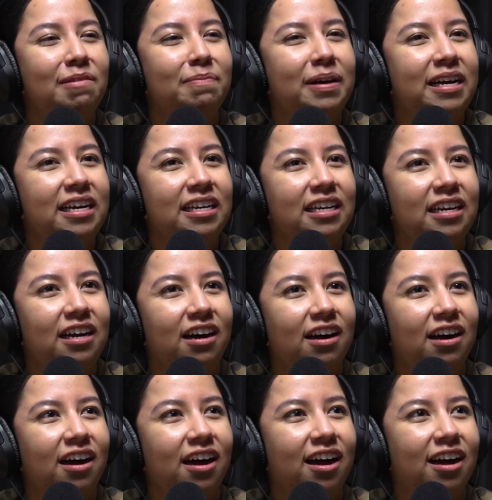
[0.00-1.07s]
But
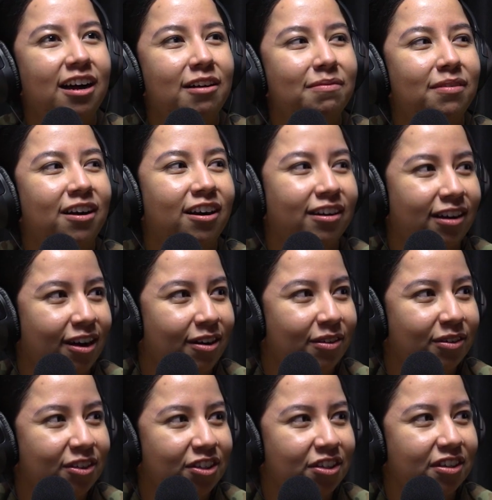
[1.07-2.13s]
our
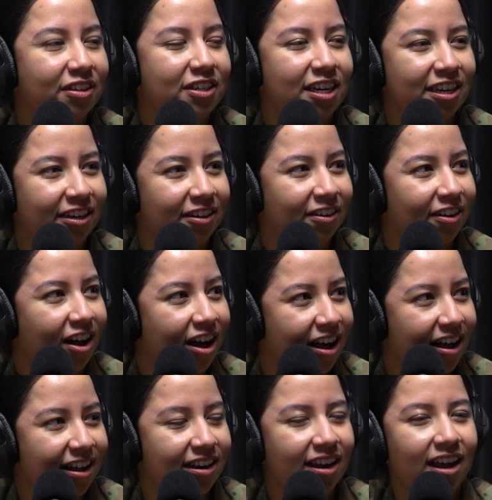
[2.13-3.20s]
coach, Lieutenant Colonel
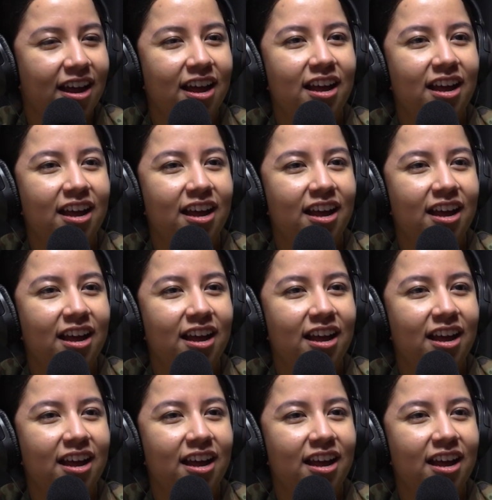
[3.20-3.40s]
Hahn,